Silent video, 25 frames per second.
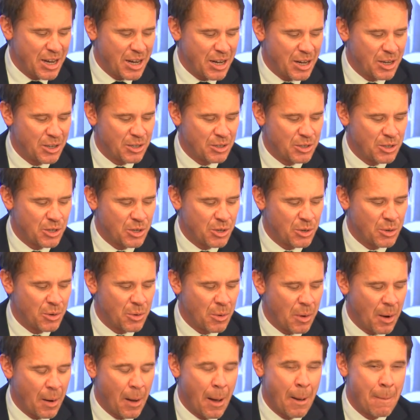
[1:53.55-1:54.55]

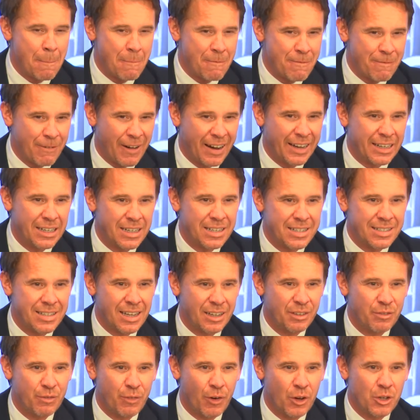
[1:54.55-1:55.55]
into finance
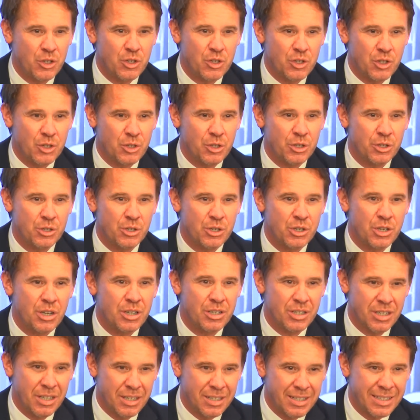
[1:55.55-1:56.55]
that fosters
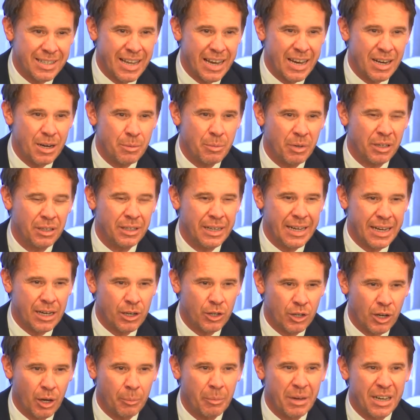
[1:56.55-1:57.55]
sustainable
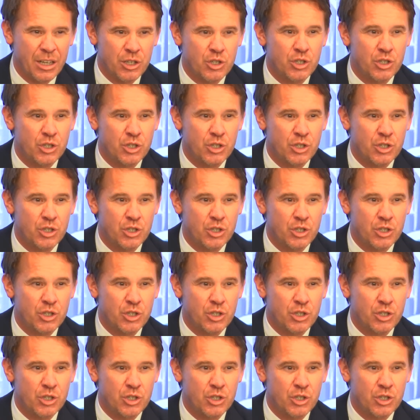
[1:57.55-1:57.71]
economic,